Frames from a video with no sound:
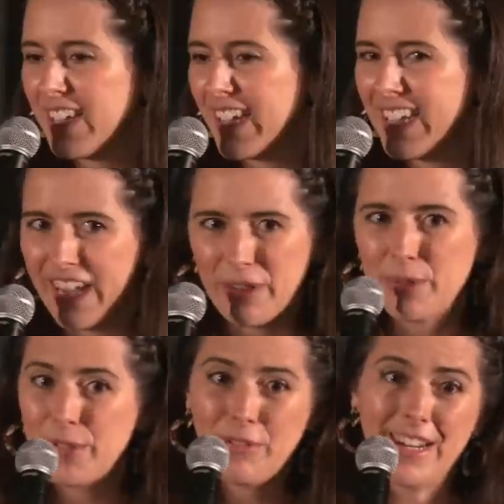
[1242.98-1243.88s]
yeah, it
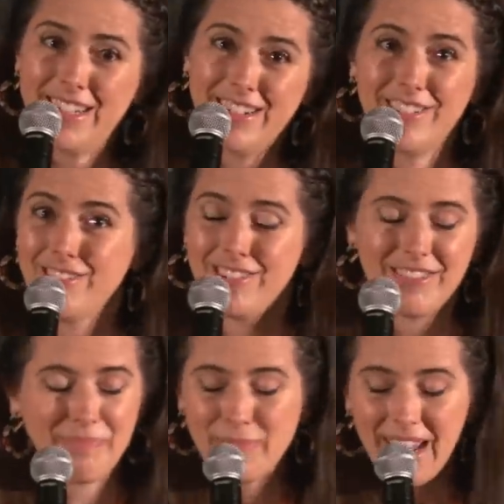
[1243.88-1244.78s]
was great to just
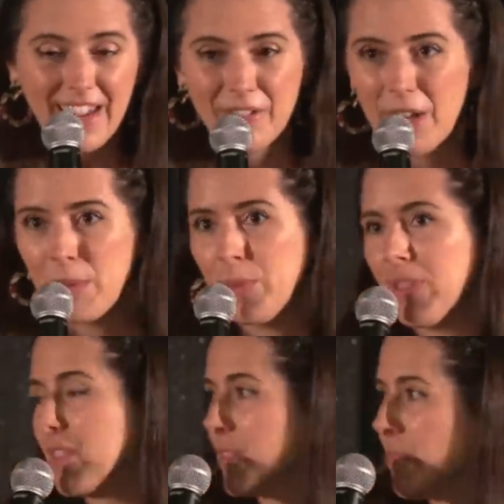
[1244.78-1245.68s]
play around
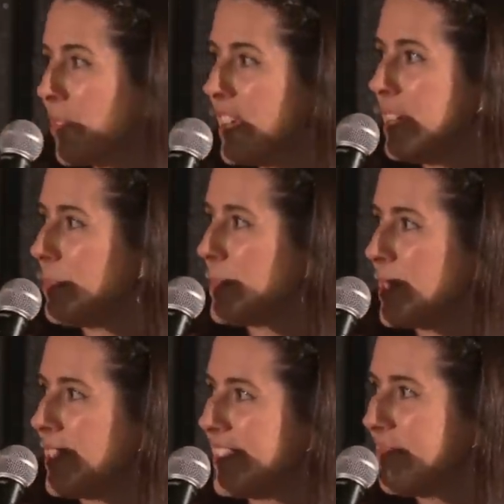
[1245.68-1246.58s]
with the themes
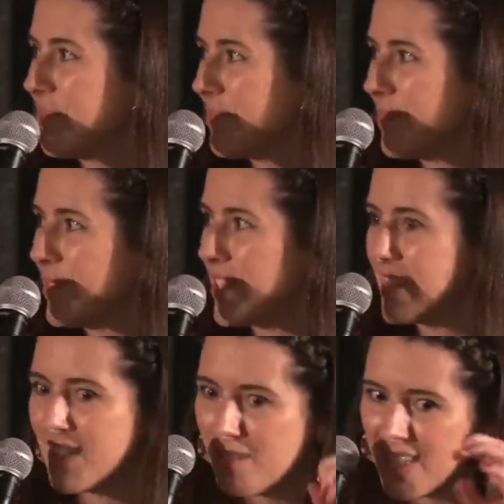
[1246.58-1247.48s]
and just
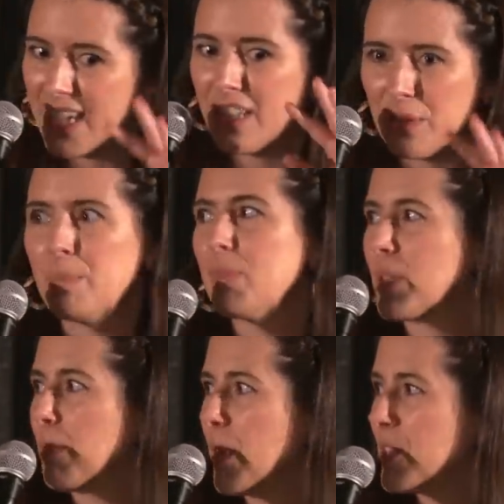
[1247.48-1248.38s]
seed them
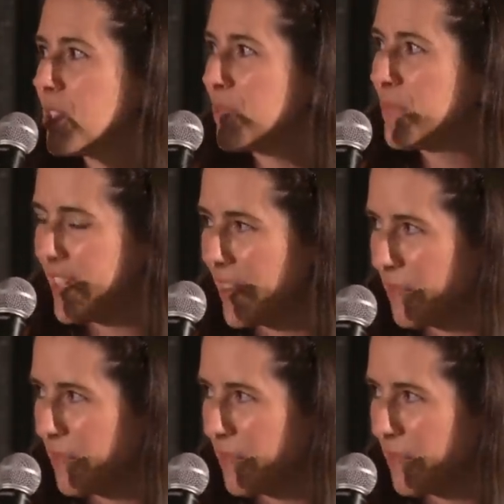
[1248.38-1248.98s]
so much. Yeah.